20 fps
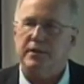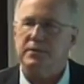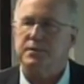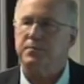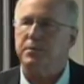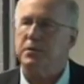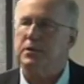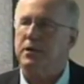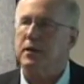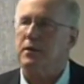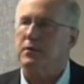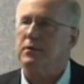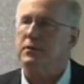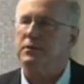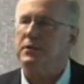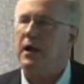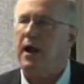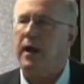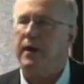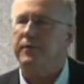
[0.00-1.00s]
particular
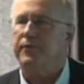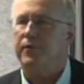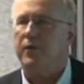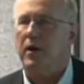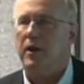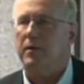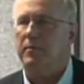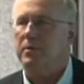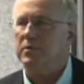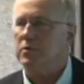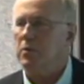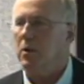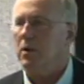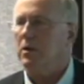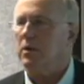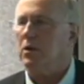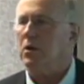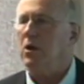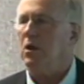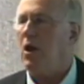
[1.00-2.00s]
time frame is one
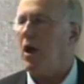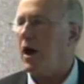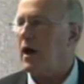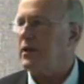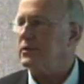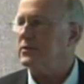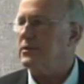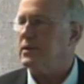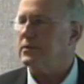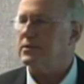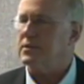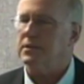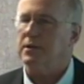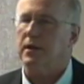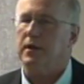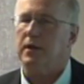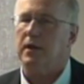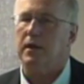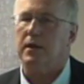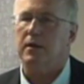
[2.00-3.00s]
of the clocks that's
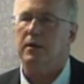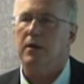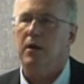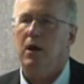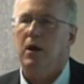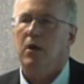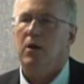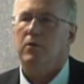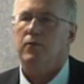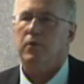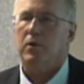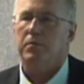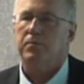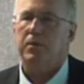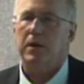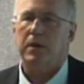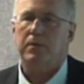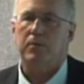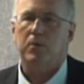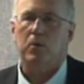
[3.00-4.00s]
ticking for
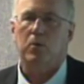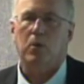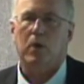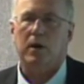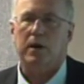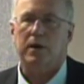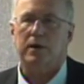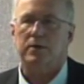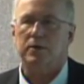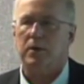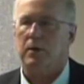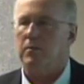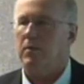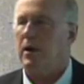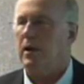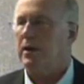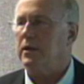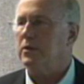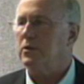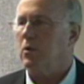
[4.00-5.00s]
people who want to get their
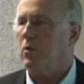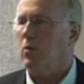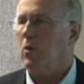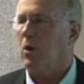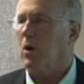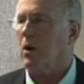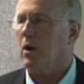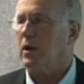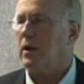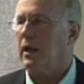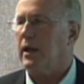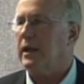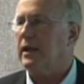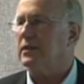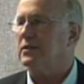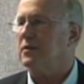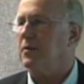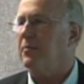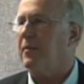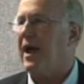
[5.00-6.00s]
money to work and
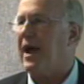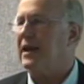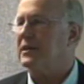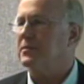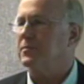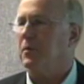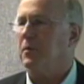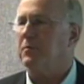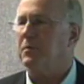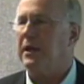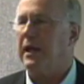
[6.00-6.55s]
get the maximum